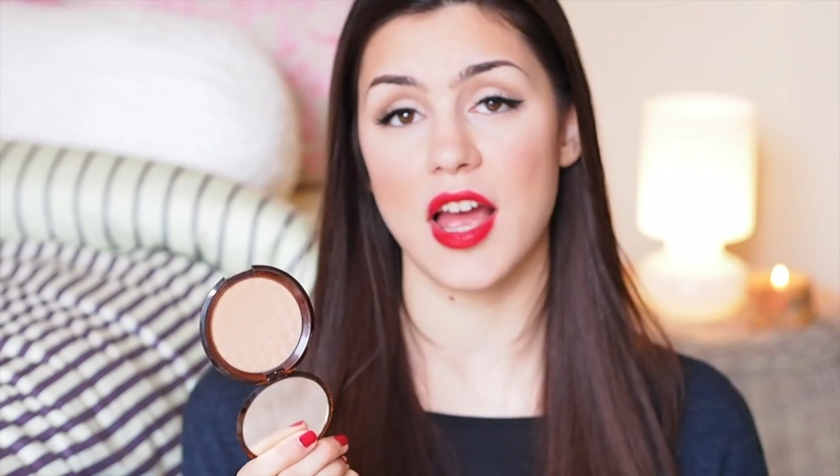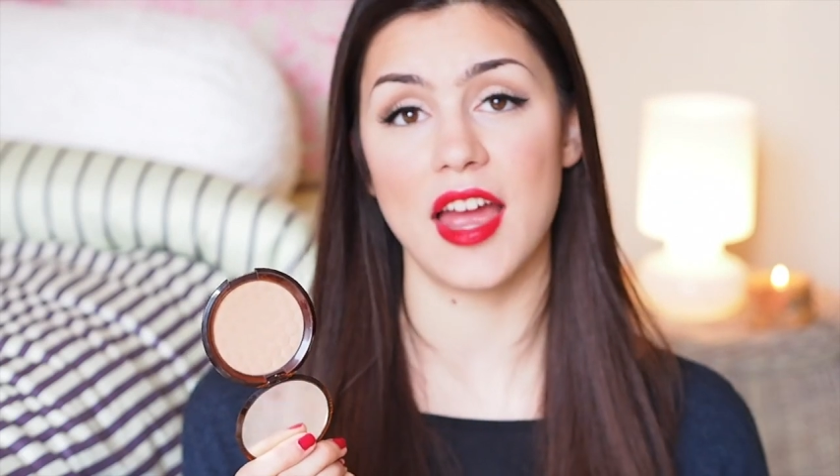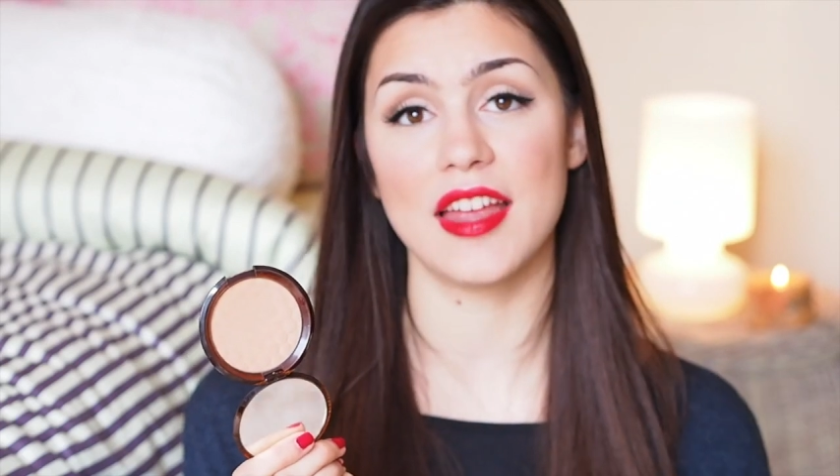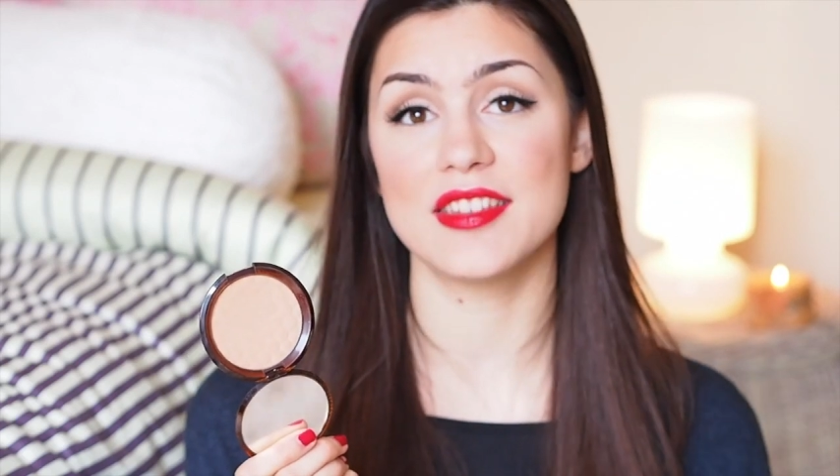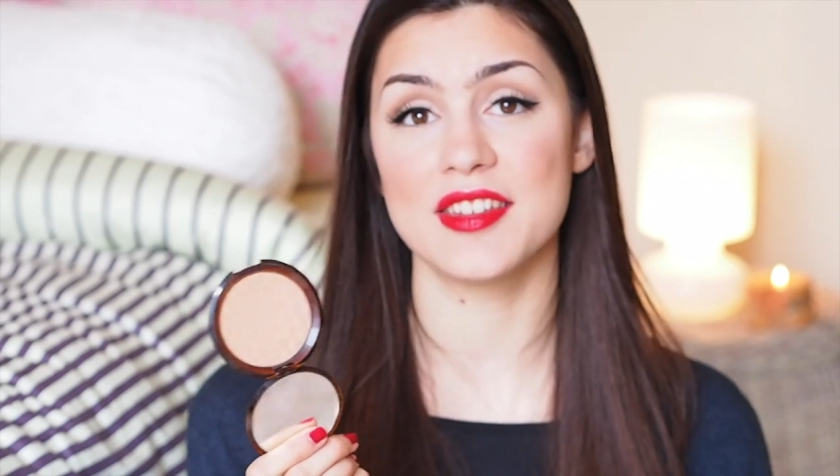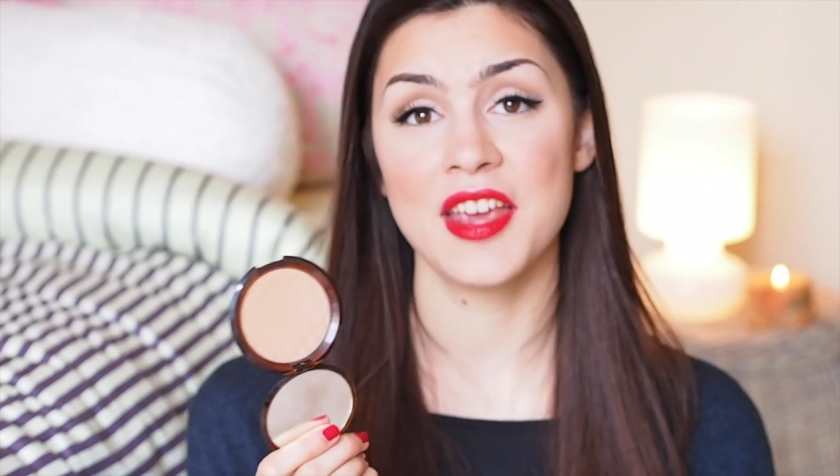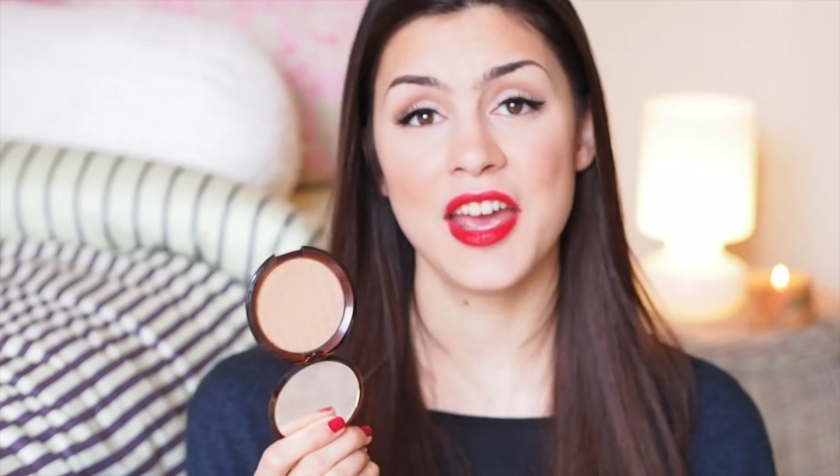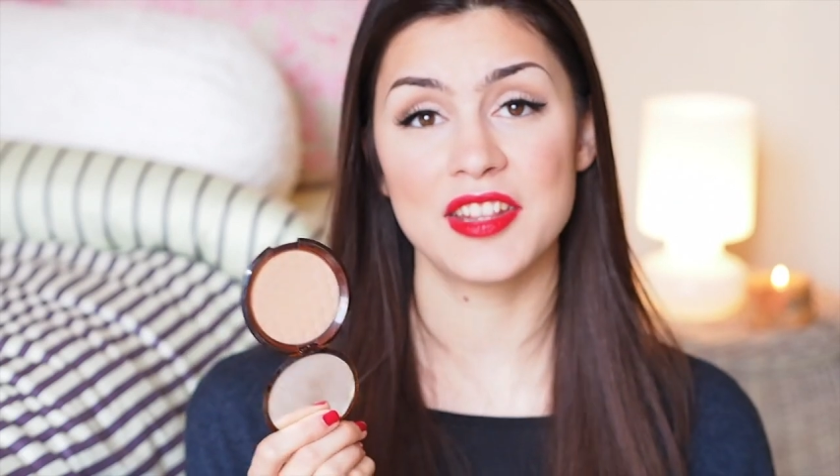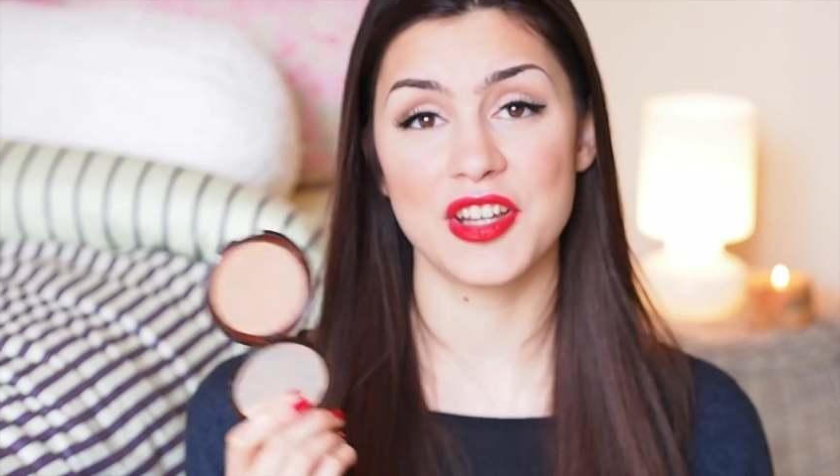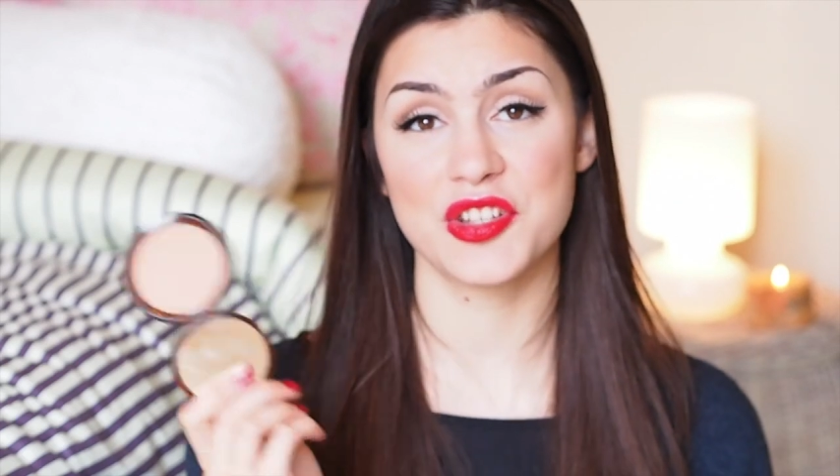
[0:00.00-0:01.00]
and
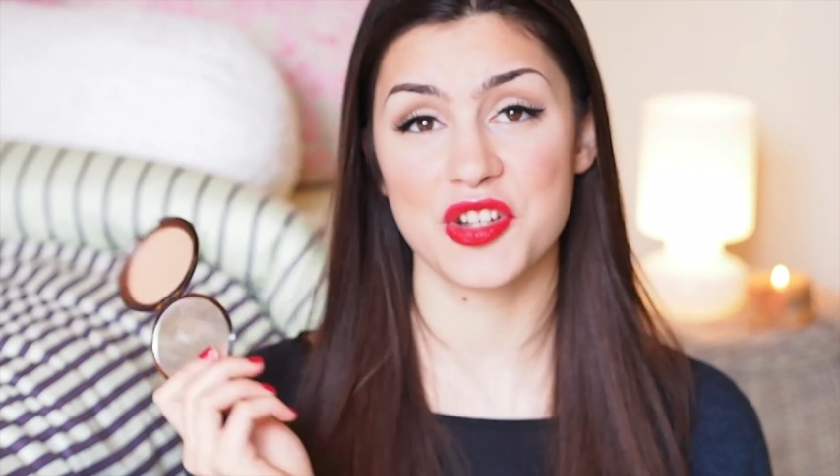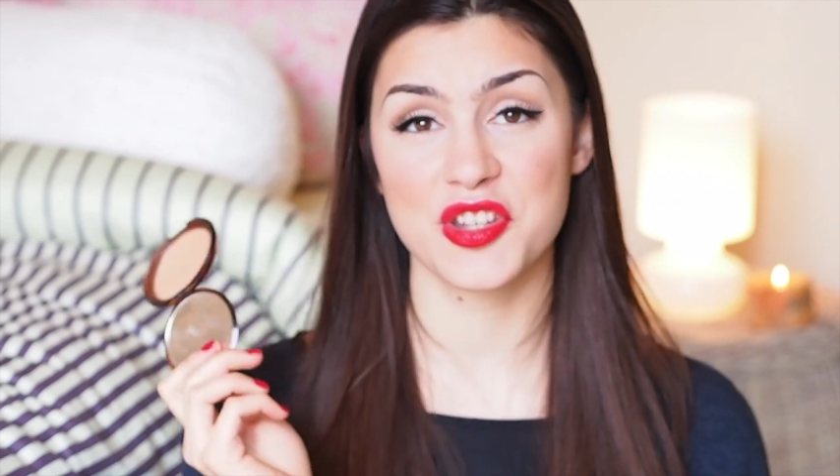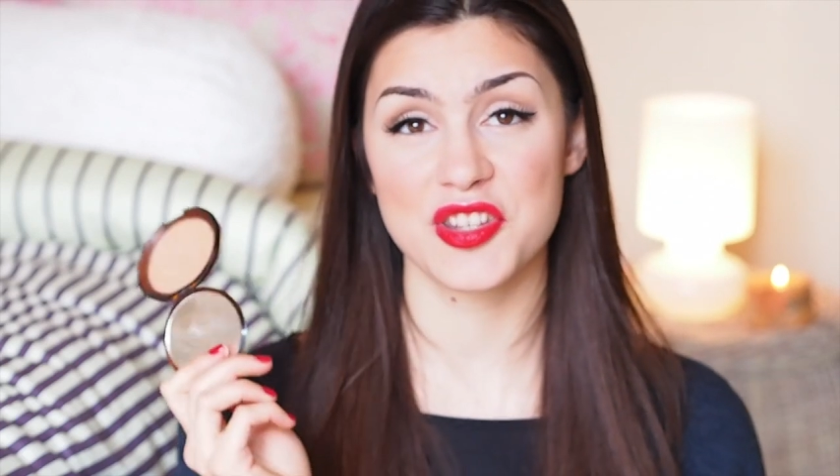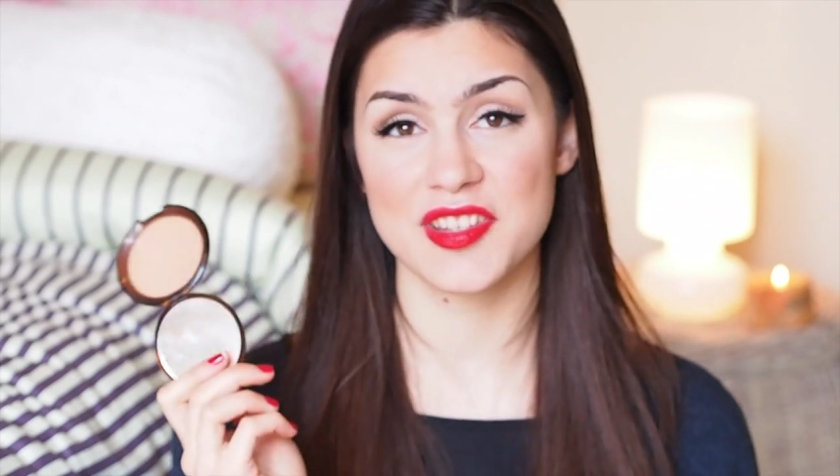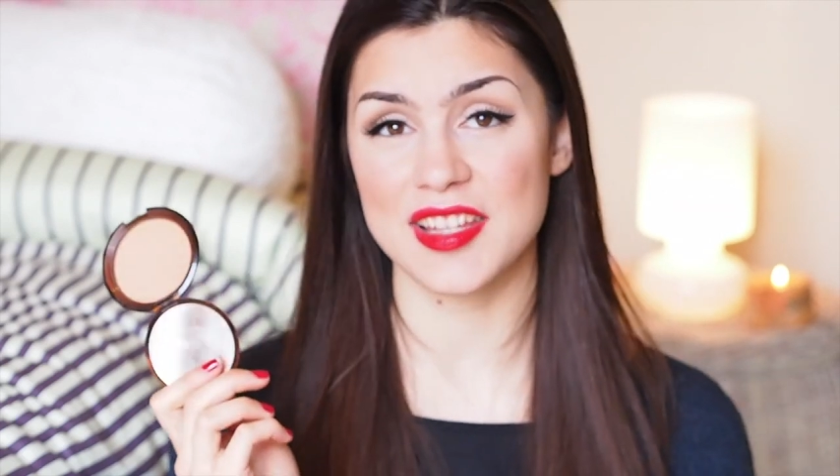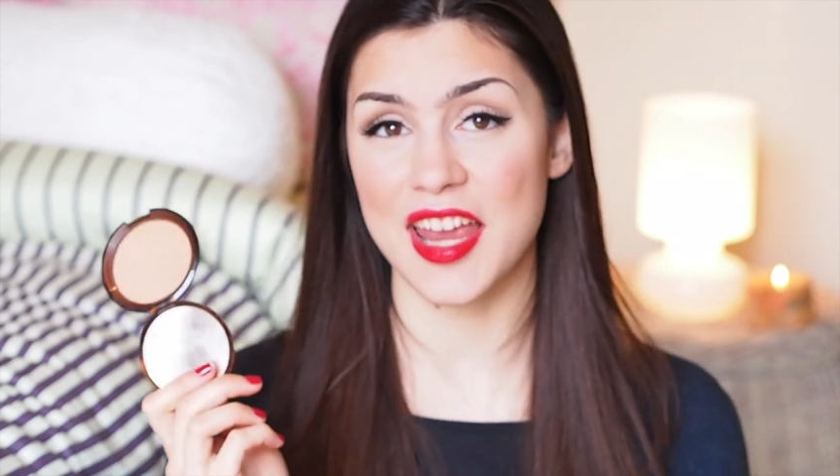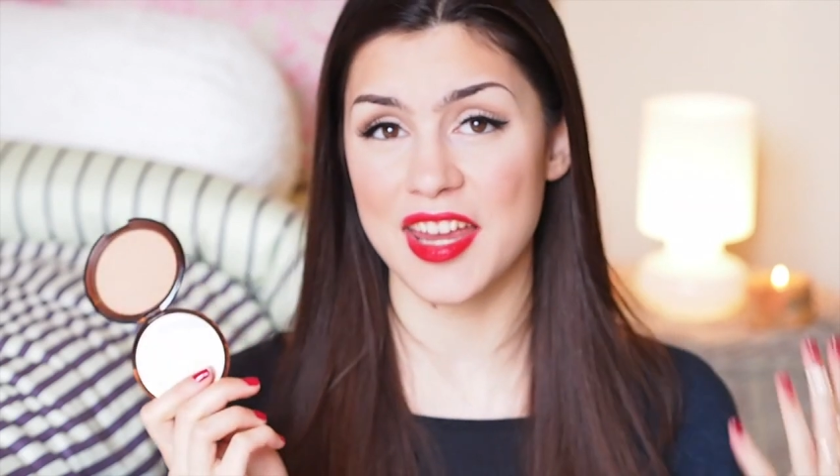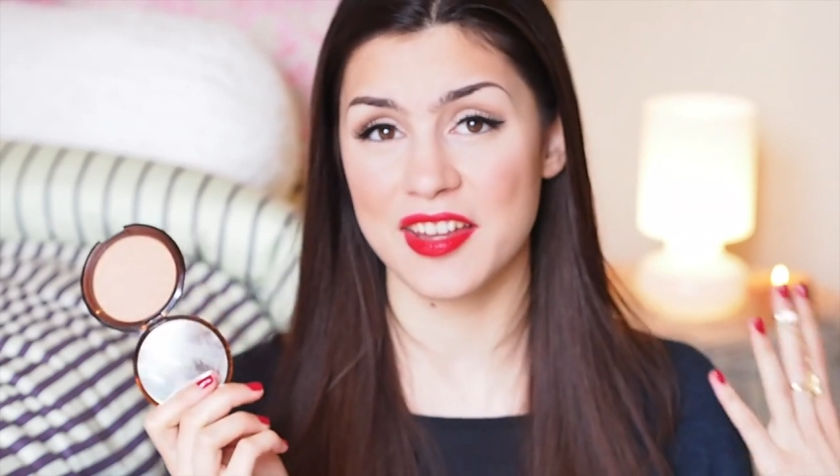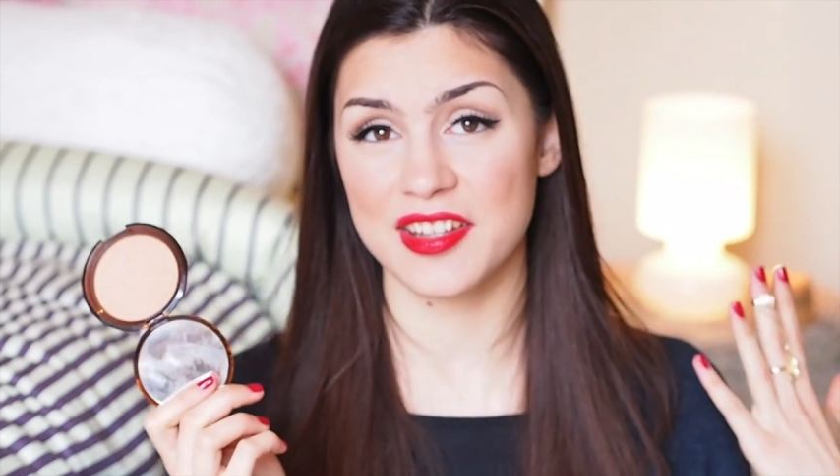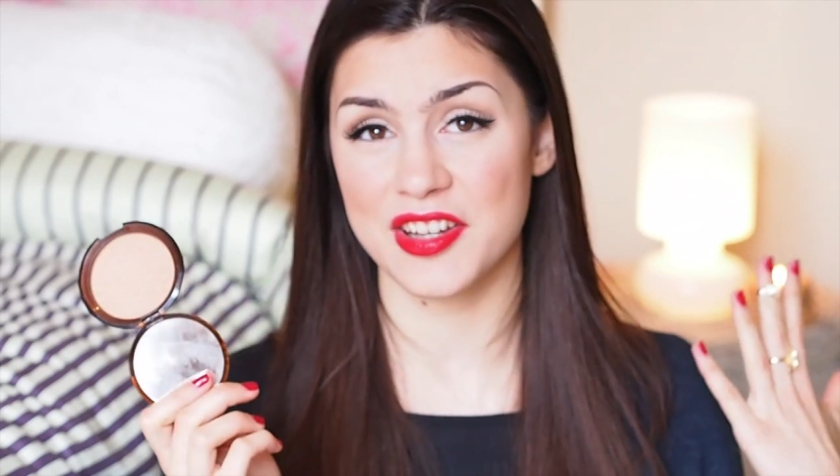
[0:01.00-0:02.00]
they just
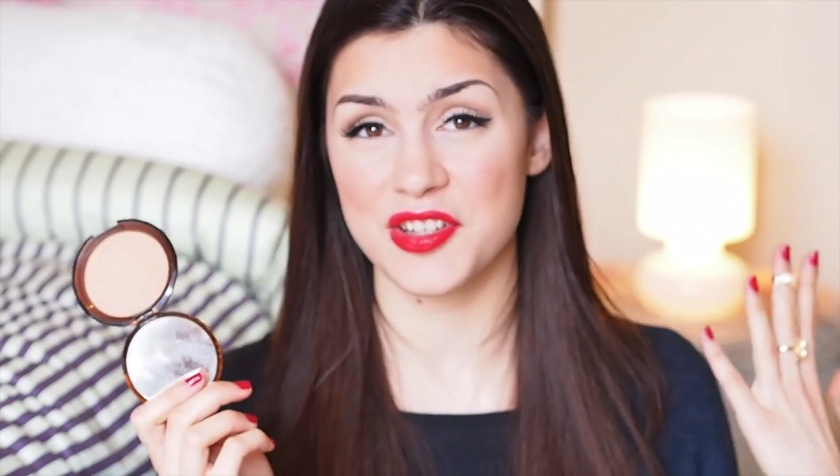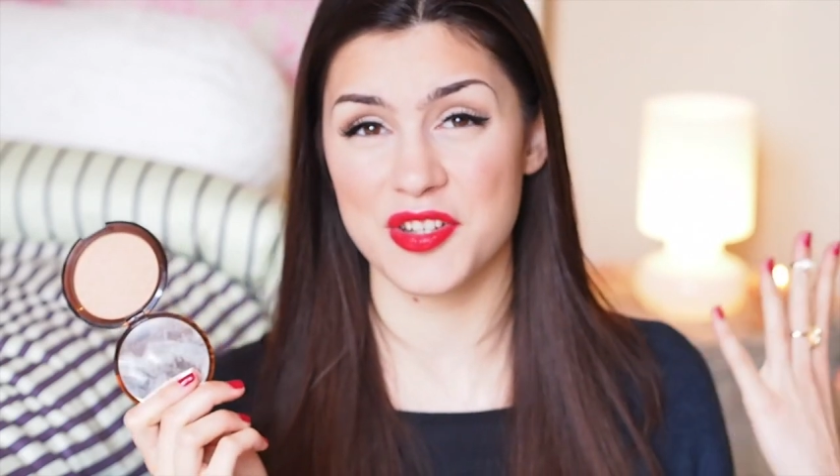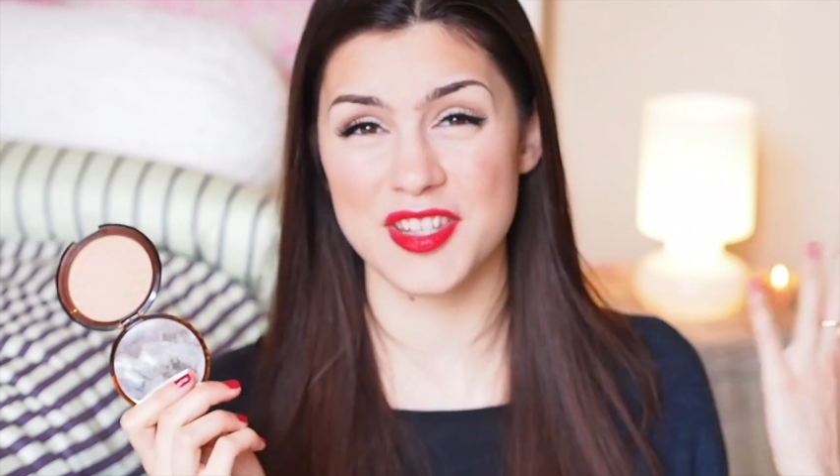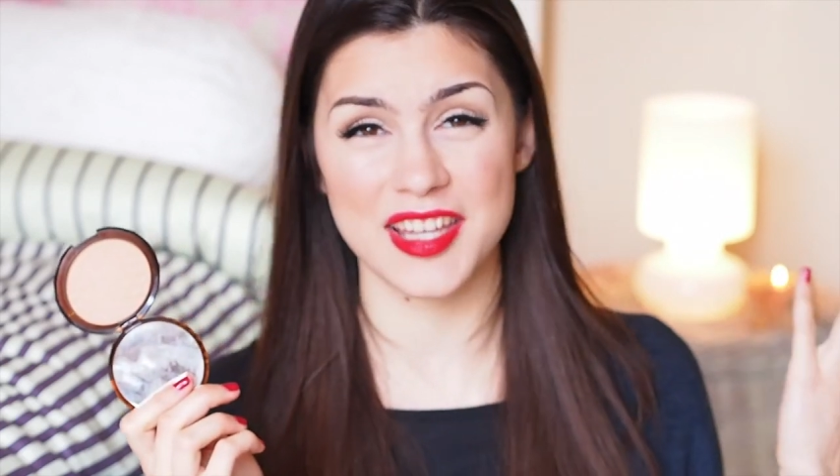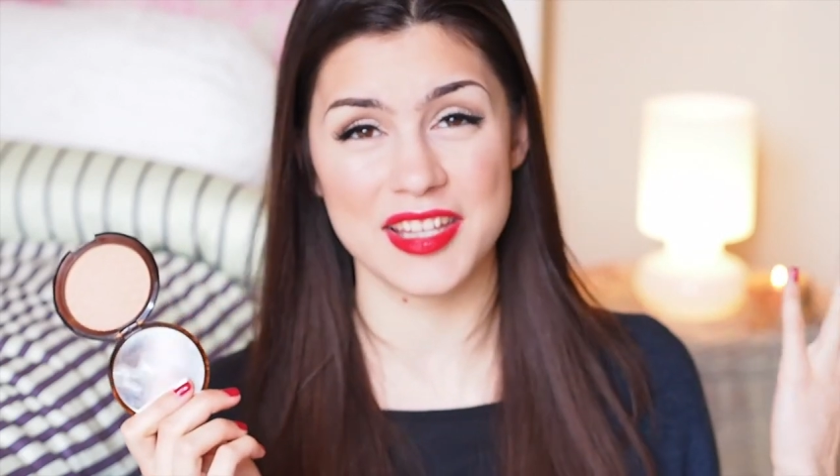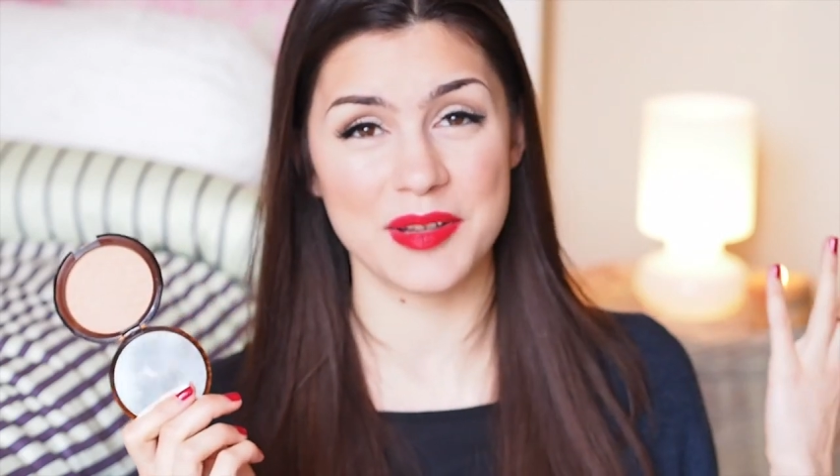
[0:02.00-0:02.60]
sit